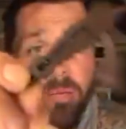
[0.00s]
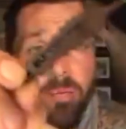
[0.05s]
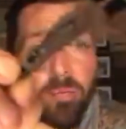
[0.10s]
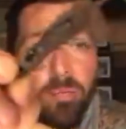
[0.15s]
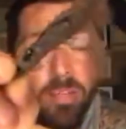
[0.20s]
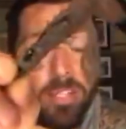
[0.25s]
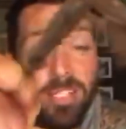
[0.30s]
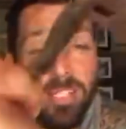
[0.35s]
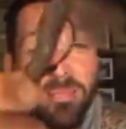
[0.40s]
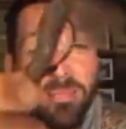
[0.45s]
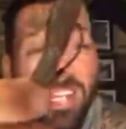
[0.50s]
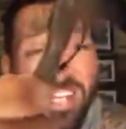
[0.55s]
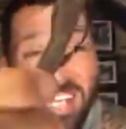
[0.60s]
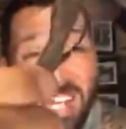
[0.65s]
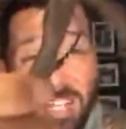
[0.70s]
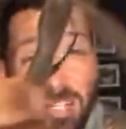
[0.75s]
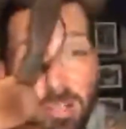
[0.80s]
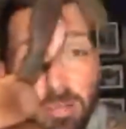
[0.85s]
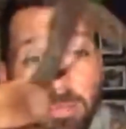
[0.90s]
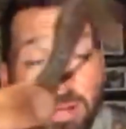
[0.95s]
This is going to be a
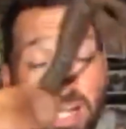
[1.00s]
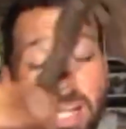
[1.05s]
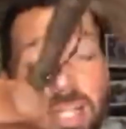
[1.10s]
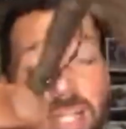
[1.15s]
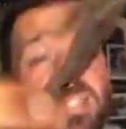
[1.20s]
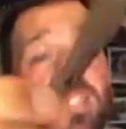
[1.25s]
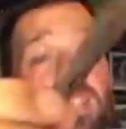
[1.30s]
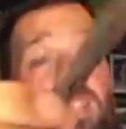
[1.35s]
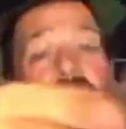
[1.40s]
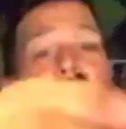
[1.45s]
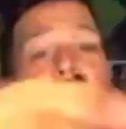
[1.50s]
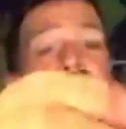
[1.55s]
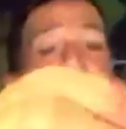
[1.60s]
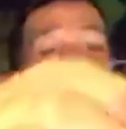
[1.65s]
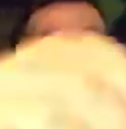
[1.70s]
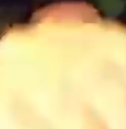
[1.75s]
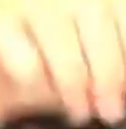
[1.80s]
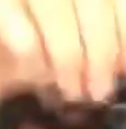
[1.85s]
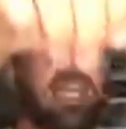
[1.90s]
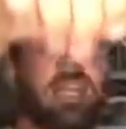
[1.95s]
killer bait. This is
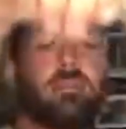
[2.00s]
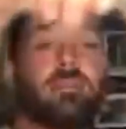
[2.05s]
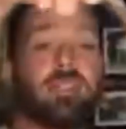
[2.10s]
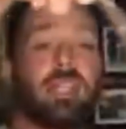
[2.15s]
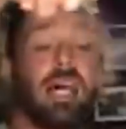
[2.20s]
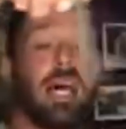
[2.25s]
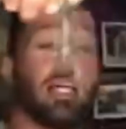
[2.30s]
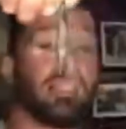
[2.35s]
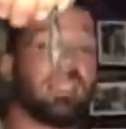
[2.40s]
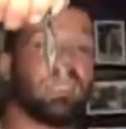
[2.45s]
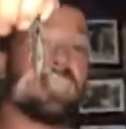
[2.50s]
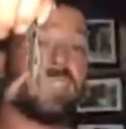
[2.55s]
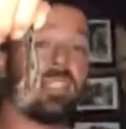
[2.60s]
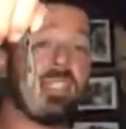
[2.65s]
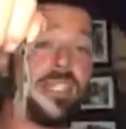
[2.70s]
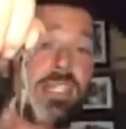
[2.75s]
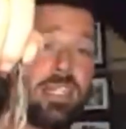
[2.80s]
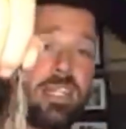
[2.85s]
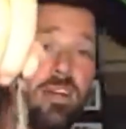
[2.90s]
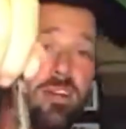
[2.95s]
the same size as the
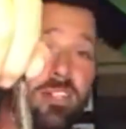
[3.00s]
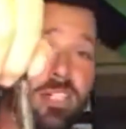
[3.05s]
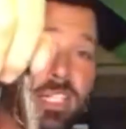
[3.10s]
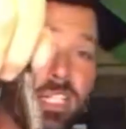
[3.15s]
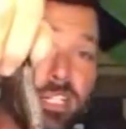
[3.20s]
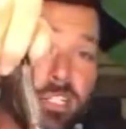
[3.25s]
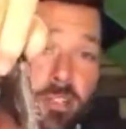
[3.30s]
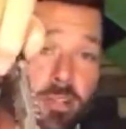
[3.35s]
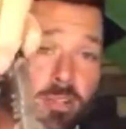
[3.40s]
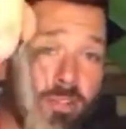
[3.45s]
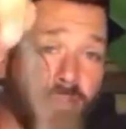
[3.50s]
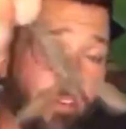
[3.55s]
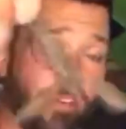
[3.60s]
TRD, so it's a